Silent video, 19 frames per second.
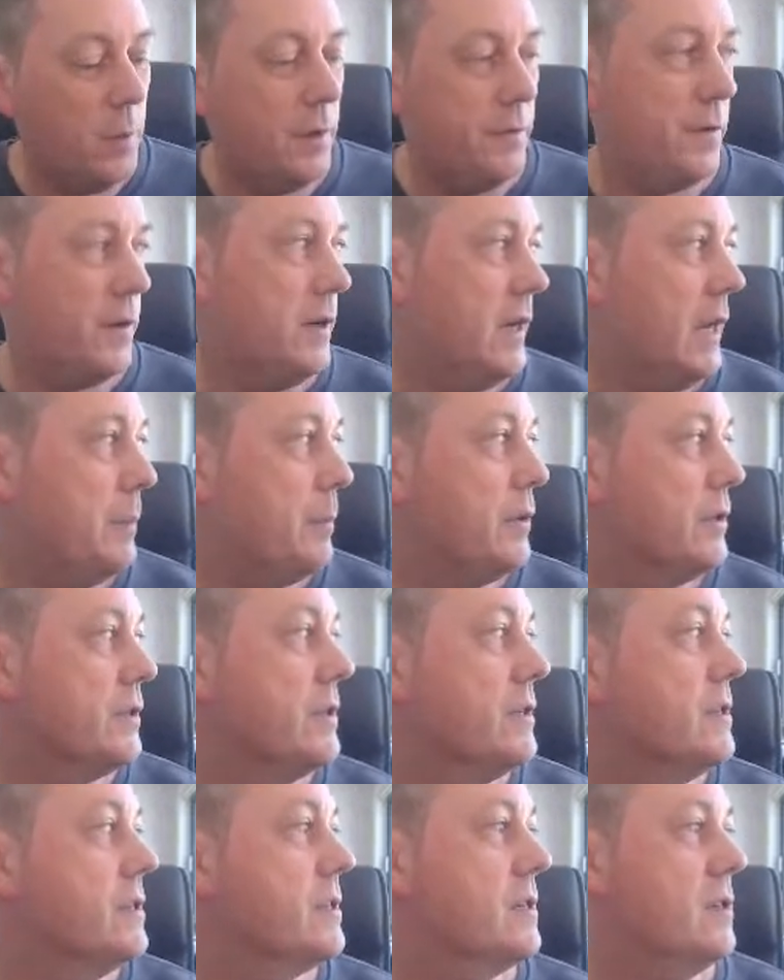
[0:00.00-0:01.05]
One of our
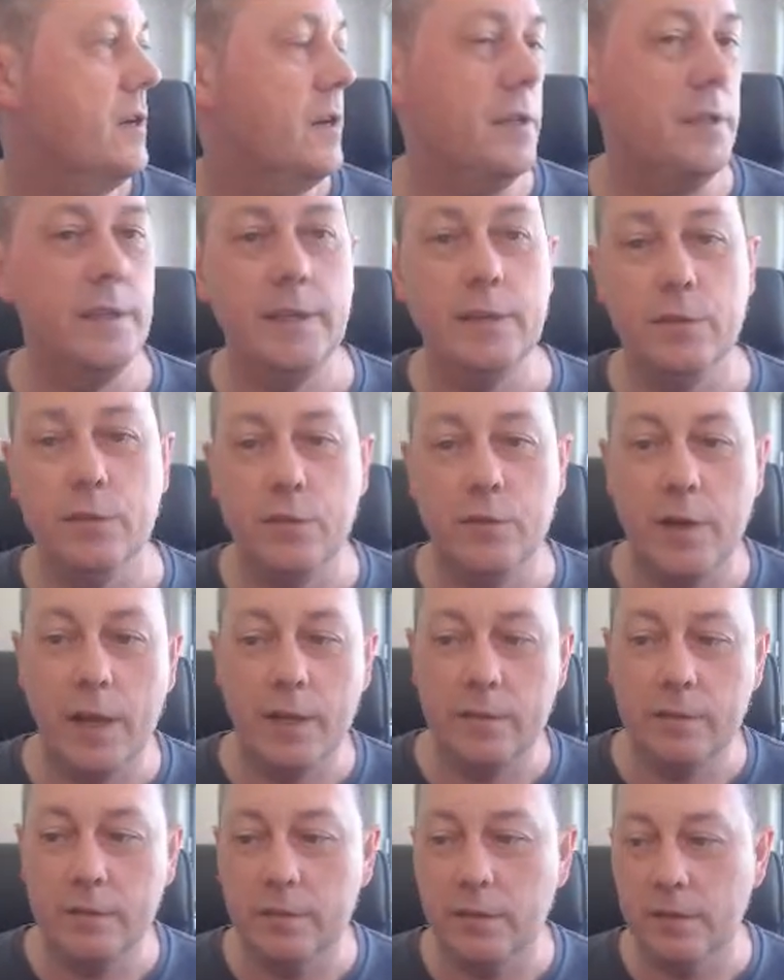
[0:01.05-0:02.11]
neighbors is cutting his
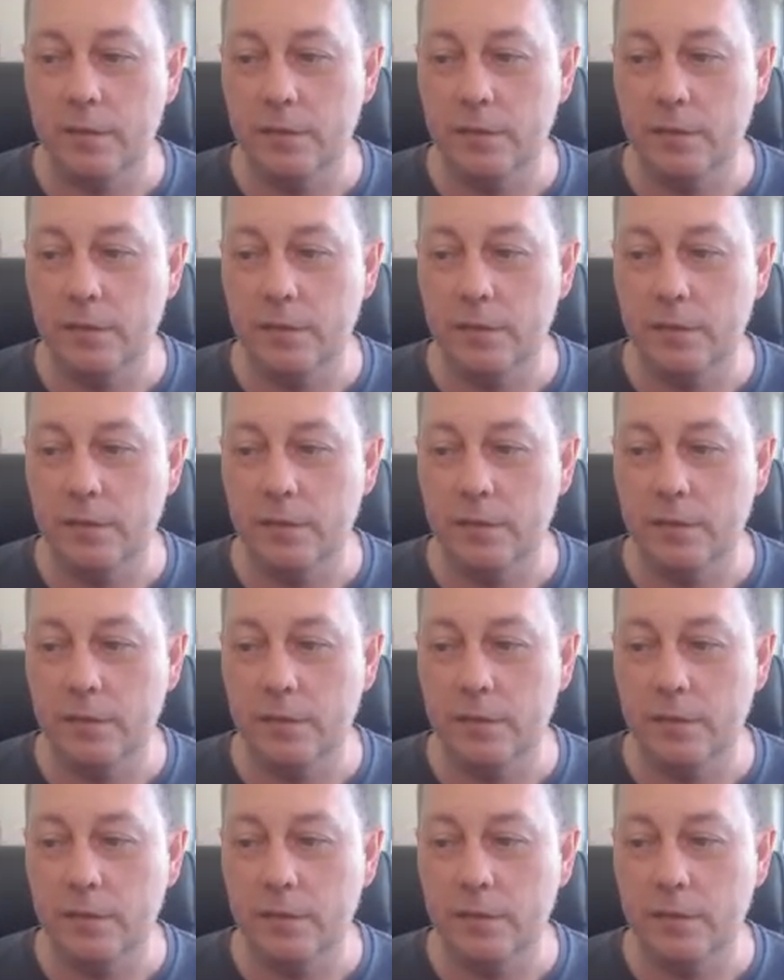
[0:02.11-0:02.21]
grass because